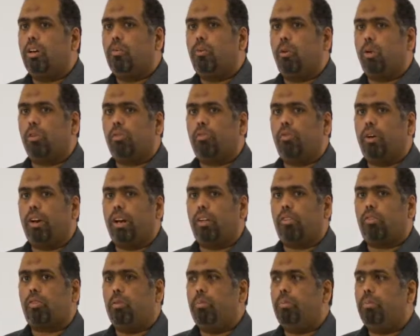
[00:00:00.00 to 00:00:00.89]

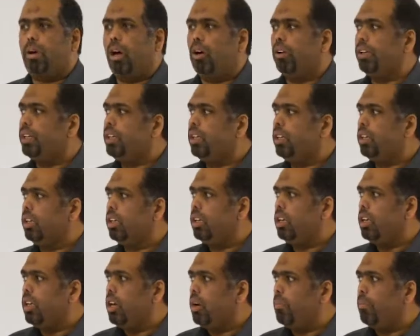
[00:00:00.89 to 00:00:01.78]
phosphorus compound.
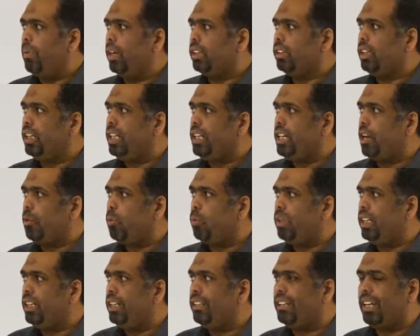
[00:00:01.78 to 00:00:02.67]
But here
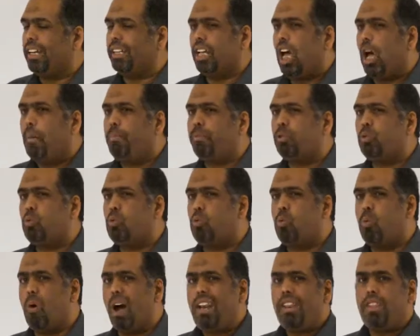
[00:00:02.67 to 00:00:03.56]
we detect up to
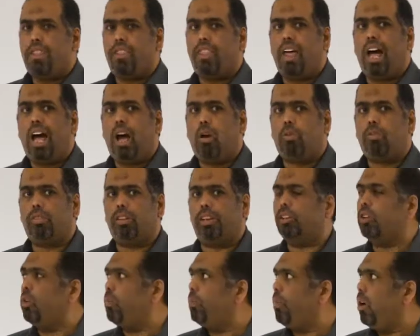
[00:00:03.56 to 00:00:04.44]

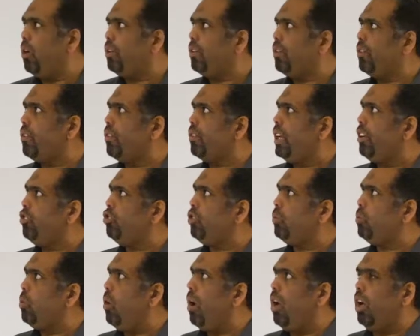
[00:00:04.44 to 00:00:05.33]
1,000 compound in
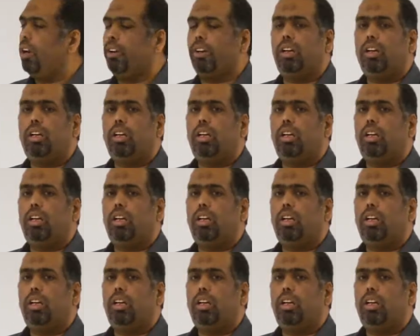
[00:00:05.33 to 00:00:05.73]
station 1.